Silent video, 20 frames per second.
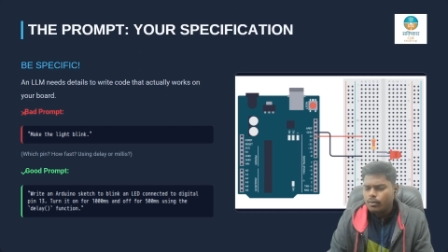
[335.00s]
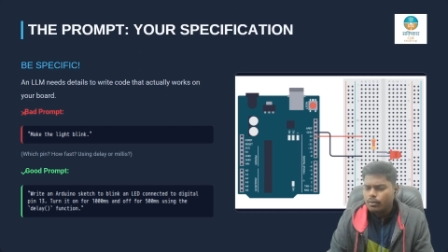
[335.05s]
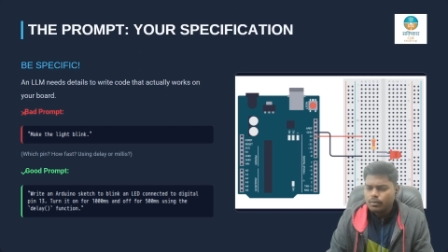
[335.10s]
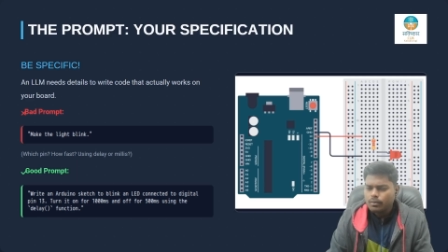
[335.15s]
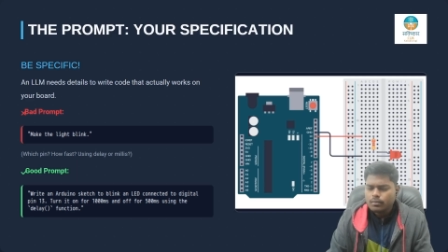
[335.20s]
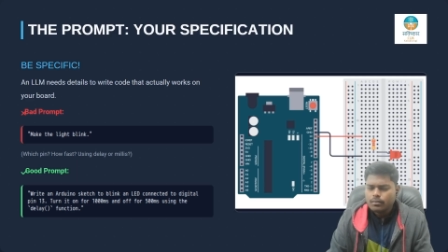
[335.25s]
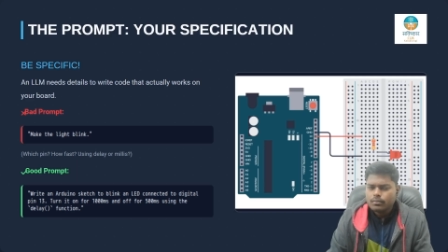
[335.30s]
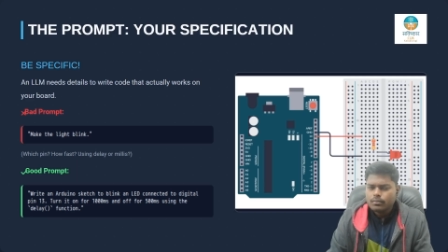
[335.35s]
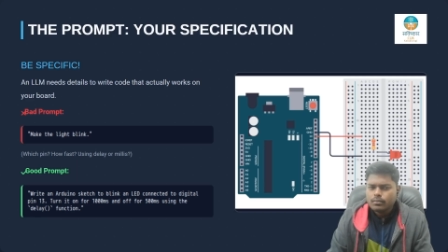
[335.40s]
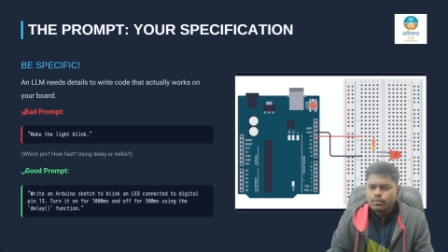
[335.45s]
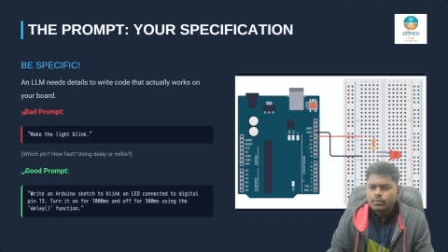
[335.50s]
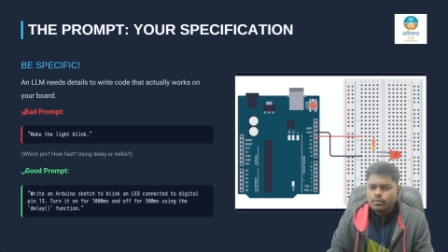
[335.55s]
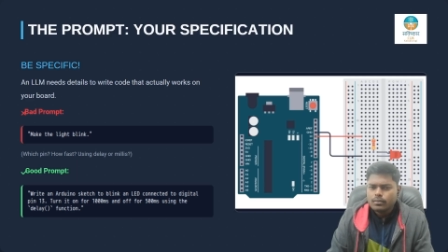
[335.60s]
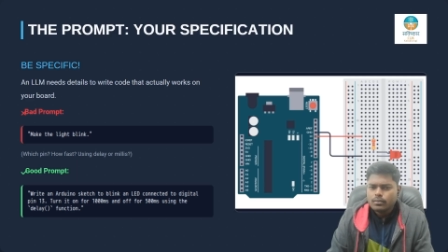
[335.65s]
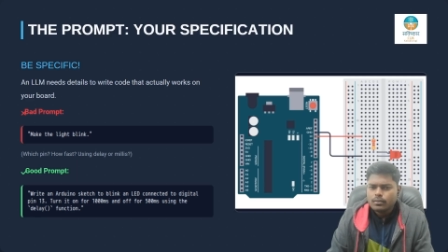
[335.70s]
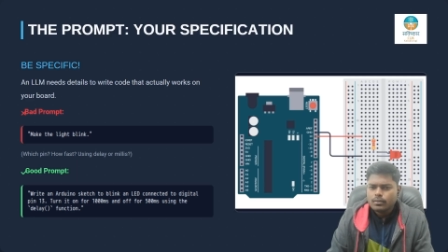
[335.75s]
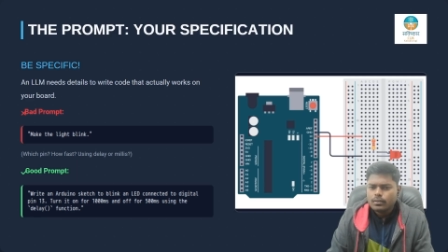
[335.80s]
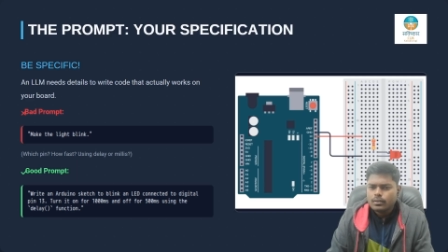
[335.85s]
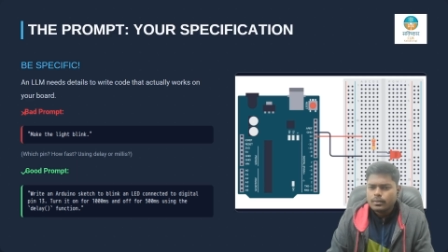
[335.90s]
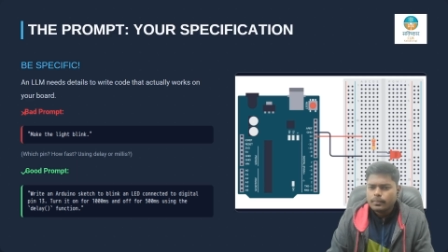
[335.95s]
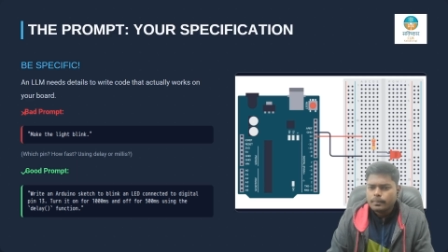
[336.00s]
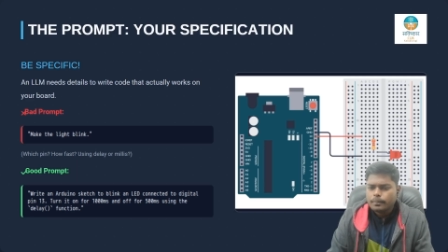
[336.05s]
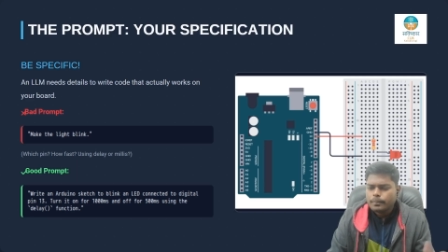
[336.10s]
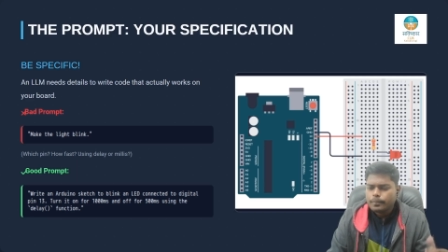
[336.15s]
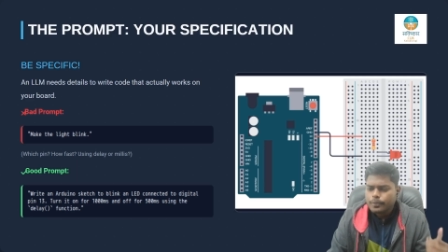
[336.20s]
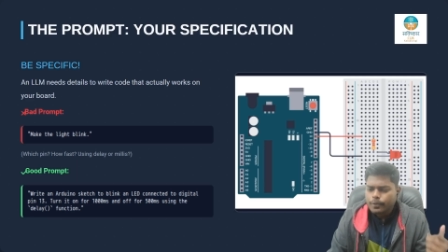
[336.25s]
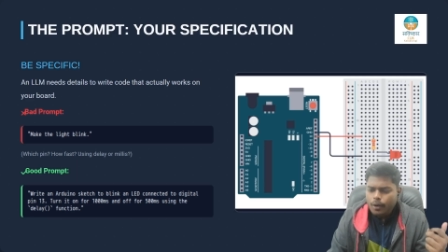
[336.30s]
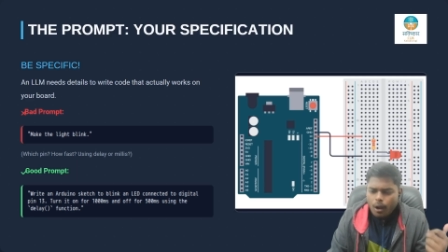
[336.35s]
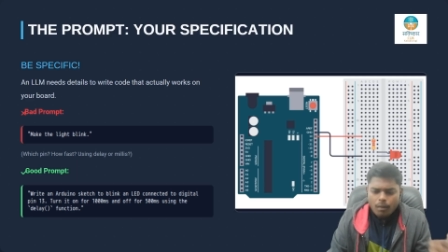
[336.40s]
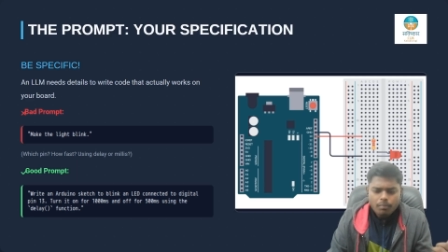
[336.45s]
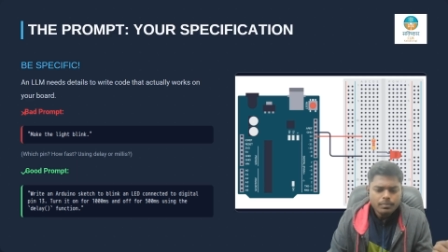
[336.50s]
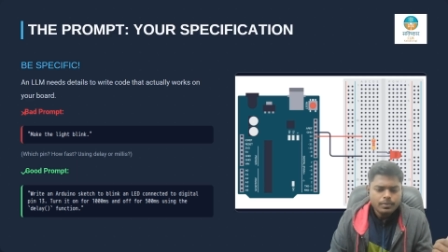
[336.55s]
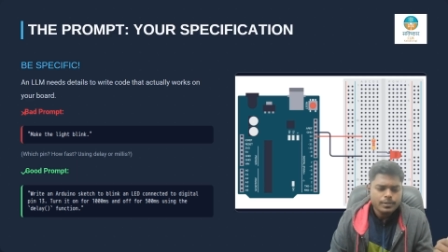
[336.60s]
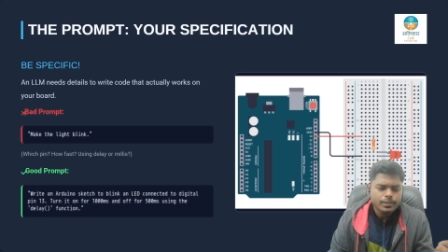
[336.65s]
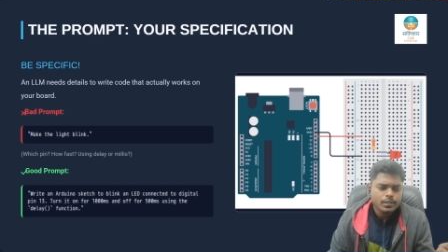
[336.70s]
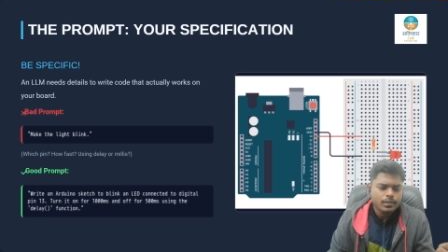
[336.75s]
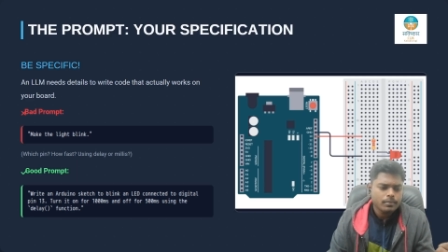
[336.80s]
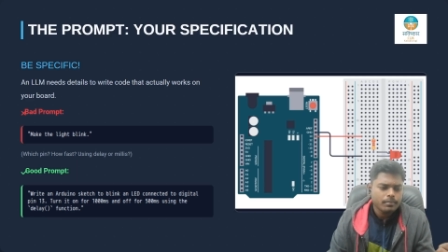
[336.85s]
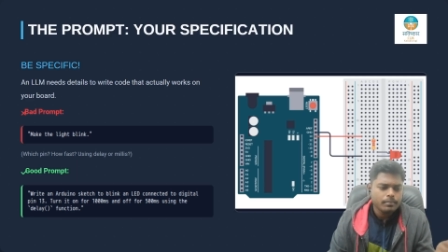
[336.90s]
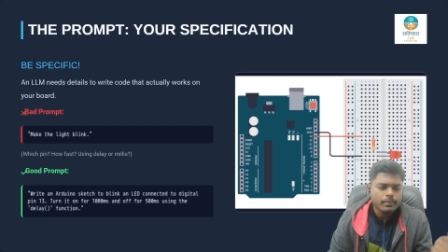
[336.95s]
Now,
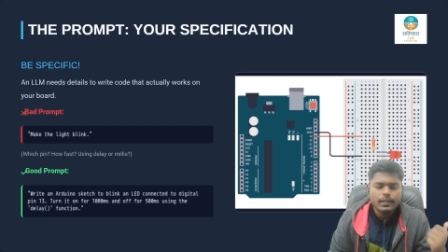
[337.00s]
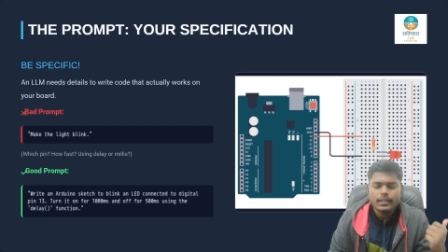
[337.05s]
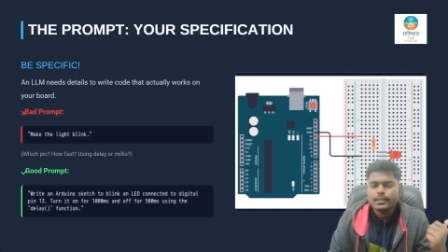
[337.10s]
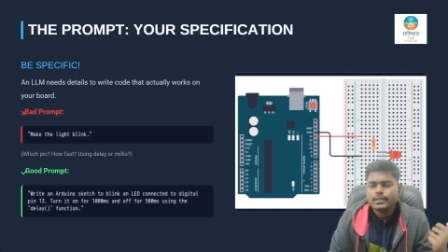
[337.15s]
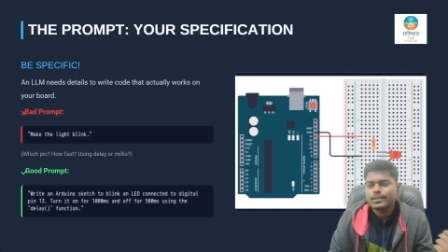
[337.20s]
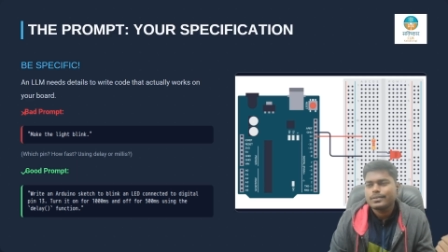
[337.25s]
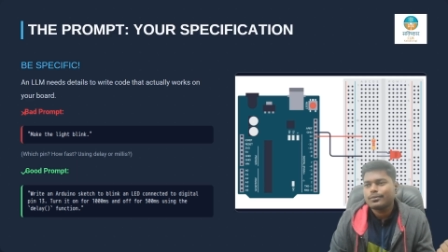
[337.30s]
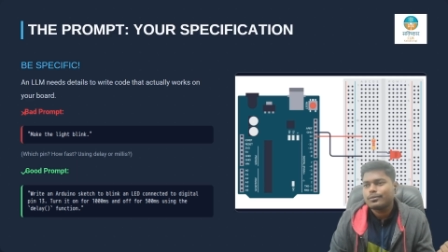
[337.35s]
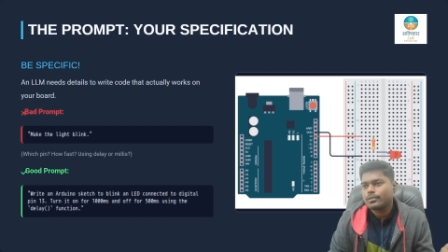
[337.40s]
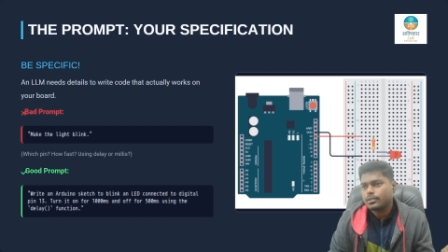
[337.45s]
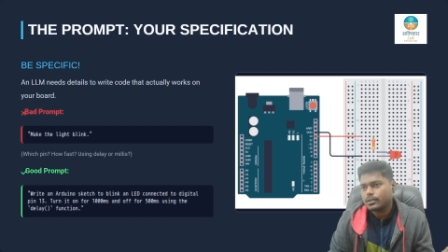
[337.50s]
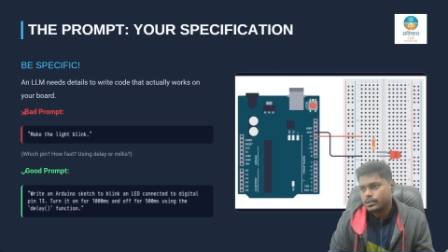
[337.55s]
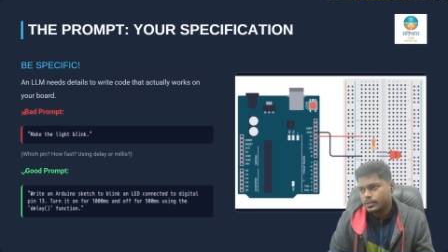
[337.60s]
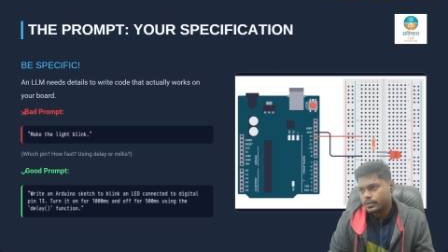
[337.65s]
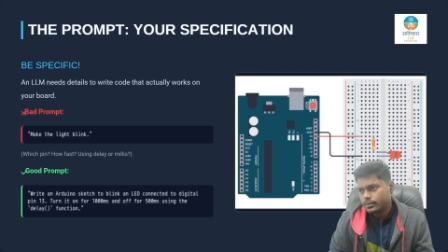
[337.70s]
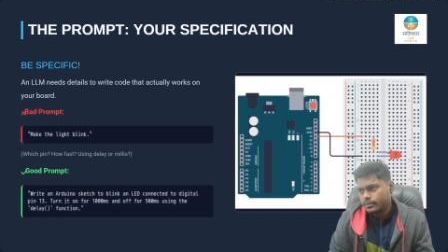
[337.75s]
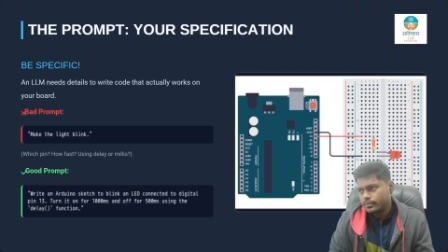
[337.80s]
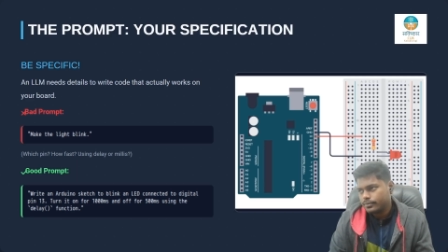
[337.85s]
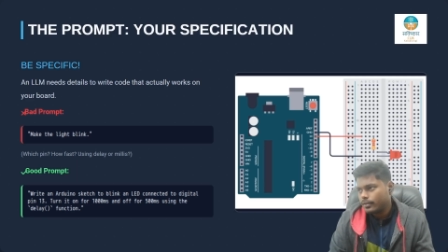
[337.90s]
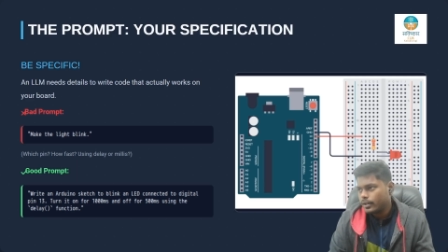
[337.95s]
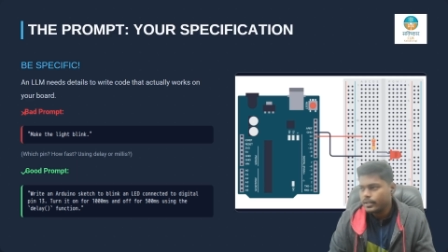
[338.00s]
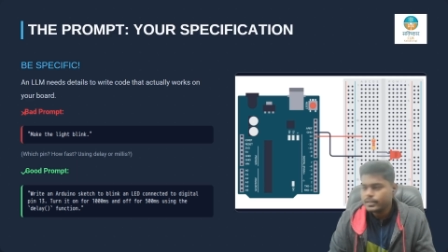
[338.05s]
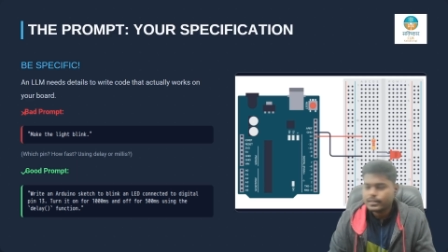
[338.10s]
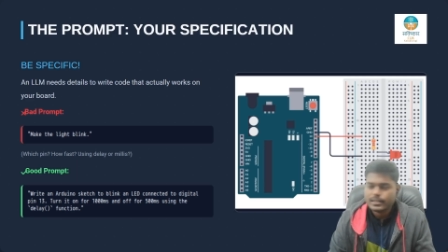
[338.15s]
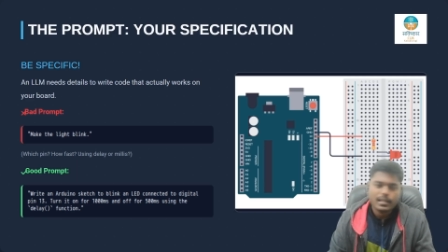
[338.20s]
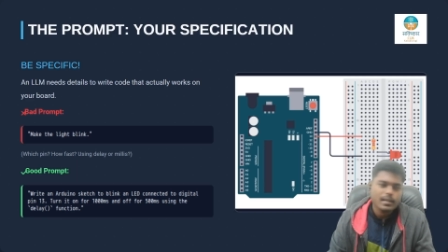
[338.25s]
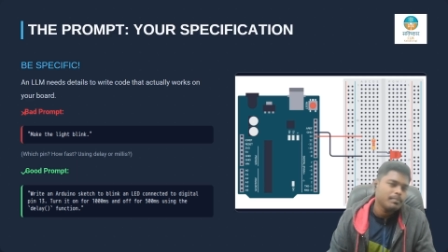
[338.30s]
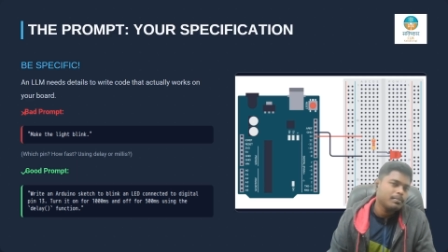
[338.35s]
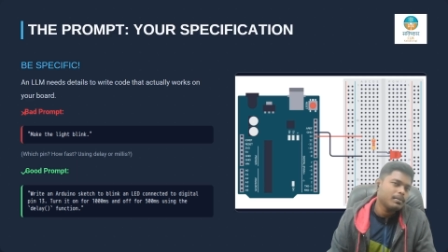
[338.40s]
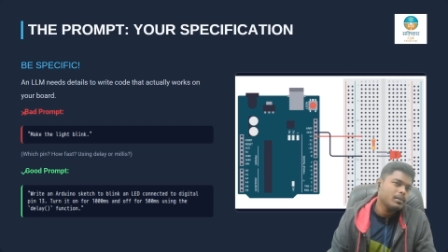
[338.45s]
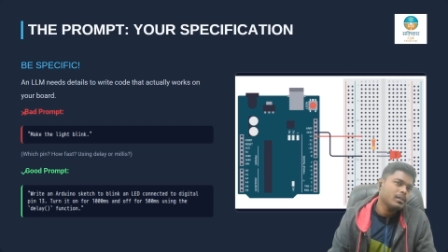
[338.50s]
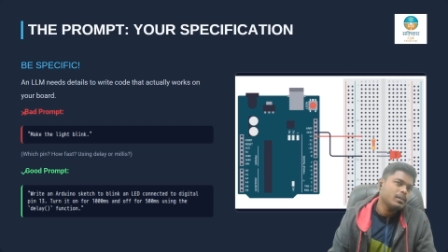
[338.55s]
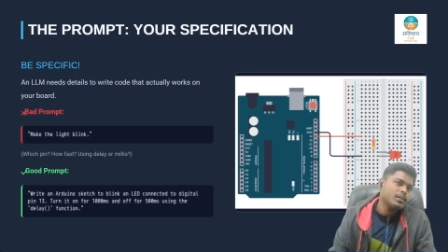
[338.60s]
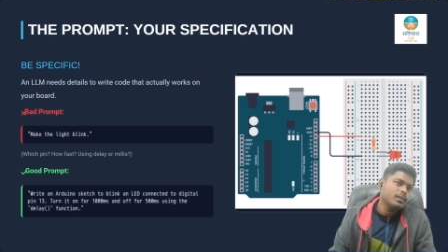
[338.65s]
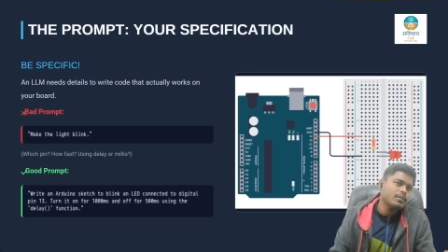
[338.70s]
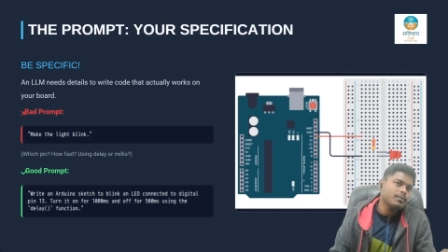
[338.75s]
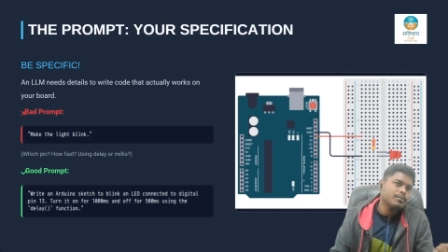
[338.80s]
prompt means what? For example,